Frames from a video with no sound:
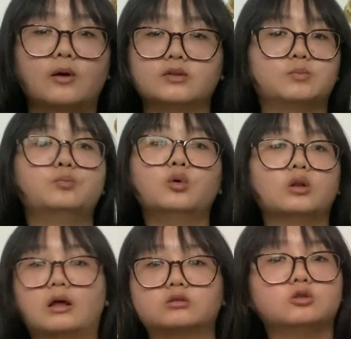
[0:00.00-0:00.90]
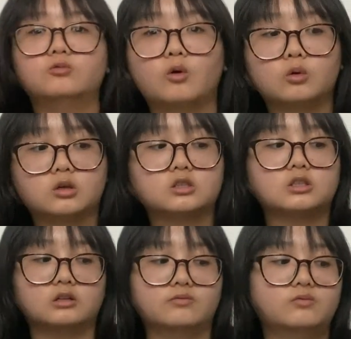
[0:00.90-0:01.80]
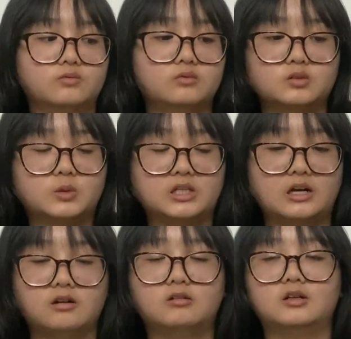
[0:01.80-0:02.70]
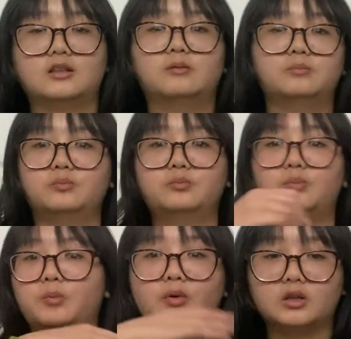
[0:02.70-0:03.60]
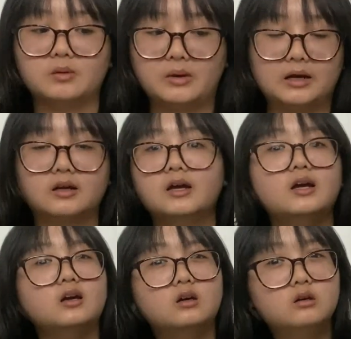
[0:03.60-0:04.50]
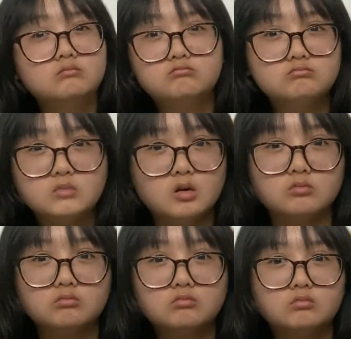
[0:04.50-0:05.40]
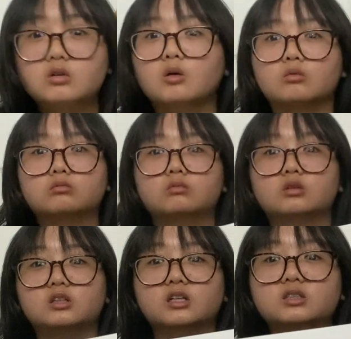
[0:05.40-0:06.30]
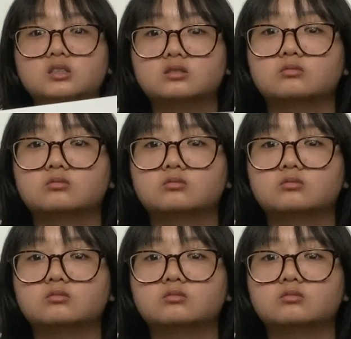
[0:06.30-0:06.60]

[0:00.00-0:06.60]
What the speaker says: to pull out 2 folders and switch it out and then put both of them back. No, this,